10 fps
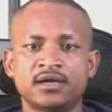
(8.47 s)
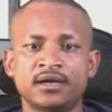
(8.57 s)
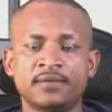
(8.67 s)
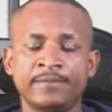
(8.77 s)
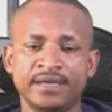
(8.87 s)

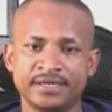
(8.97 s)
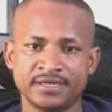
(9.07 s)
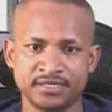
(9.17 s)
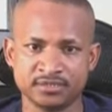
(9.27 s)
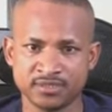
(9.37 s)
a Merry
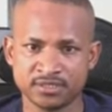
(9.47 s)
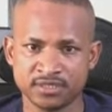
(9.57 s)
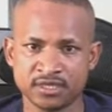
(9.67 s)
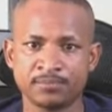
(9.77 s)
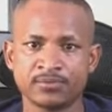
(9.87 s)
Christmas
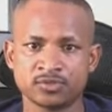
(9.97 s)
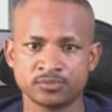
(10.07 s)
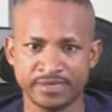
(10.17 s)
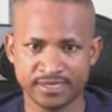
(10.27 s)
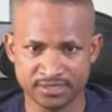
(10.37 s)
and a
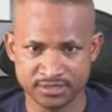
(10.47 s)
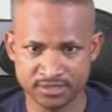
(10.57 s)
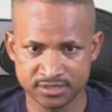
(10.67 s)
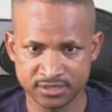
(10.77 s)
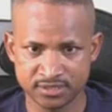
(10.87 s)
prosperous
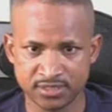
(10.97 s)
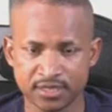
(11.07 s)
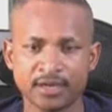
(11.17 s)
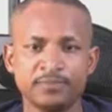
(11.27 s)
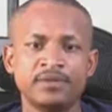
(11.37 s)

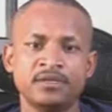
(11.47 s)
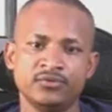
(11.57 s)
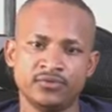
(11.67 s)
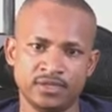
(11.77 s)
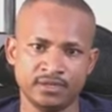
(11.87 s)
Happy
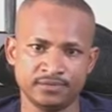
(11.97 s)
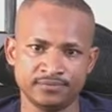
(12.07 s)
New Year.